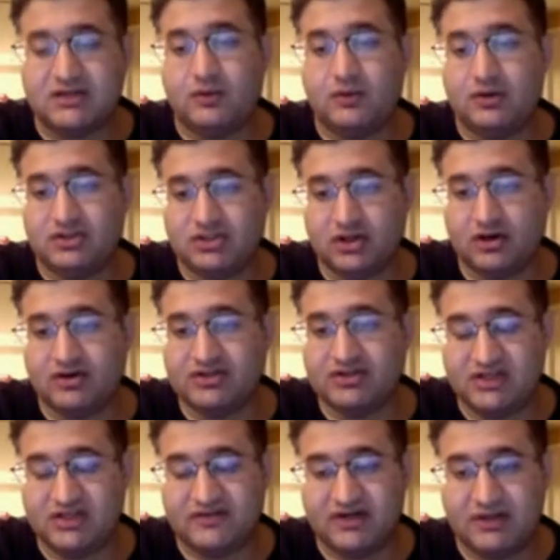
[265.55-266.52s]
will charge
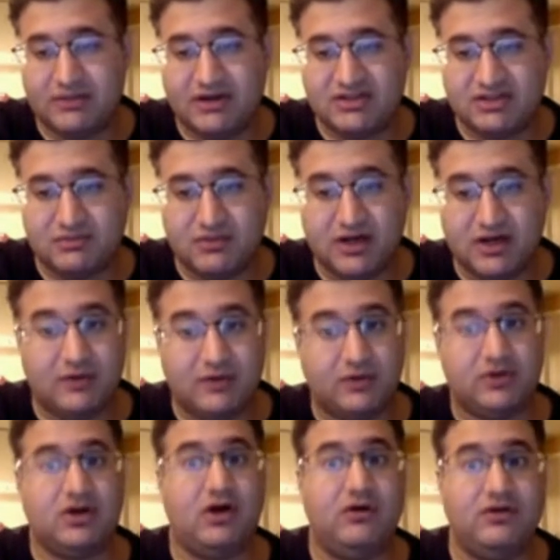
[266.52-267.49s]
different amounts of money
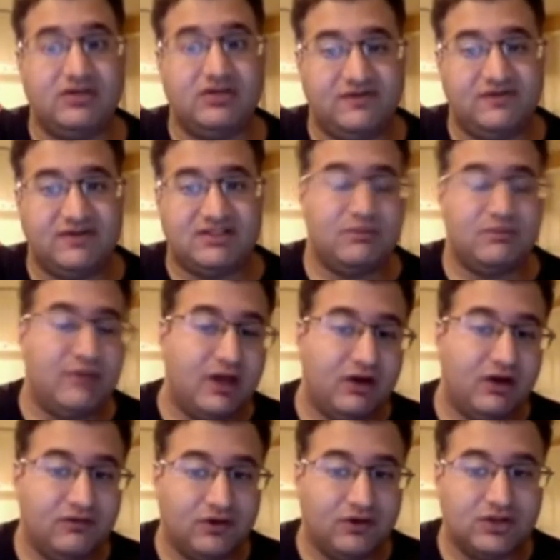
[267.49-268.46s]
regardless if it's the male
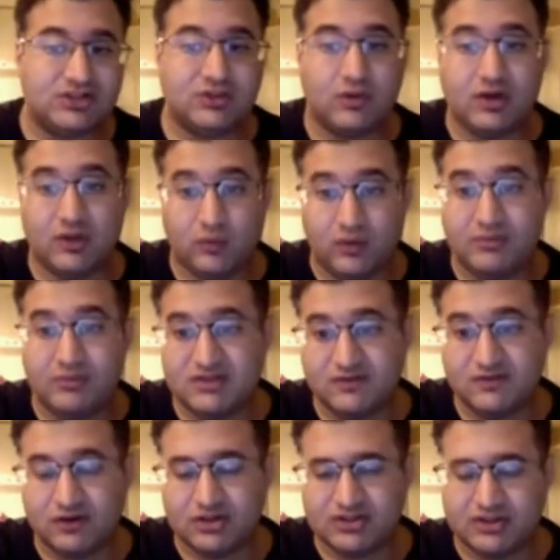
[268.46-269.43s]
version or the women's
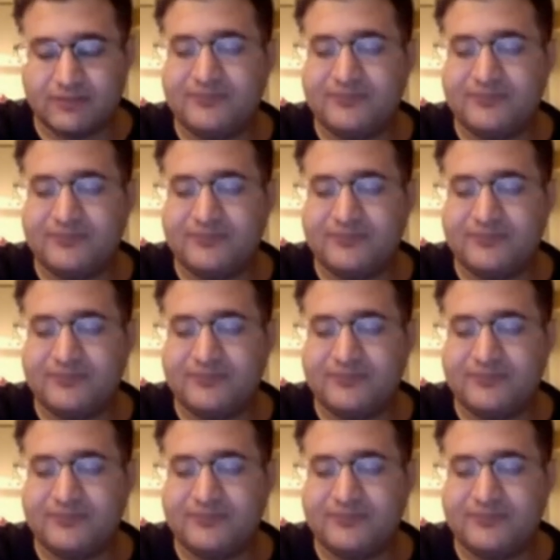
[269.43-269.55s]
version.